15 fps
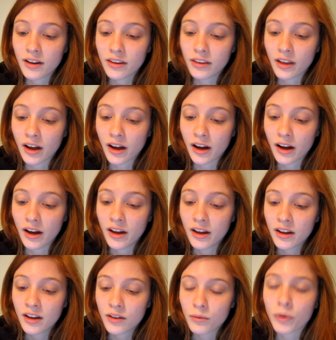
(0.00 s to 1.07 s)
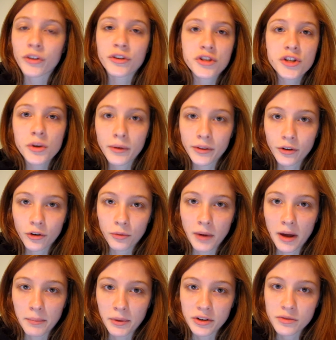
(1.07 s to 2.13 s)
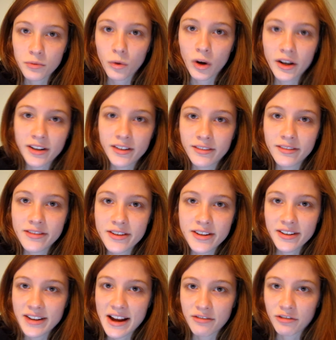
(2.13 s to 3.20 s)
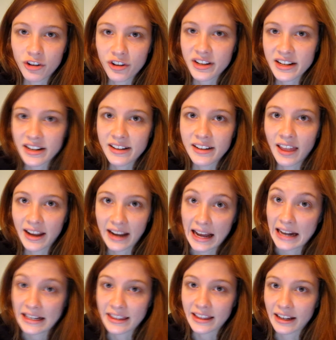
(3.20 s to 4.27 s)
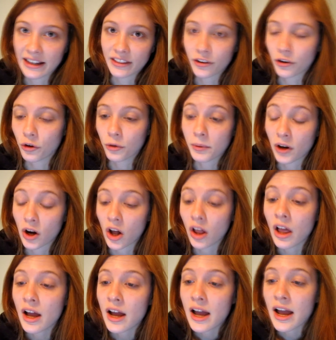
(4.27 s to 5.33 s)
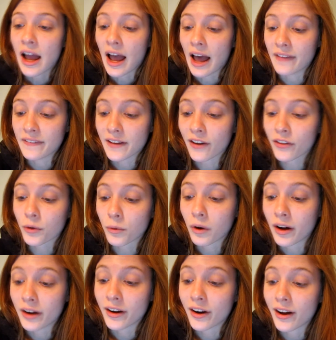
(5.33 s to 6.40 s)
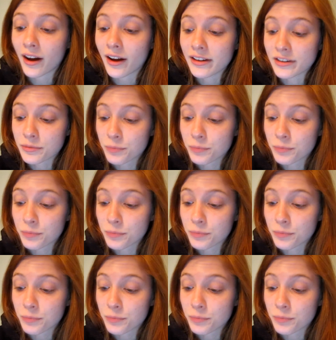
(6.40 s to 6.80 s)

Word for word: uh, well, there's two other group members. One never did like anything in the group at all, and the other one is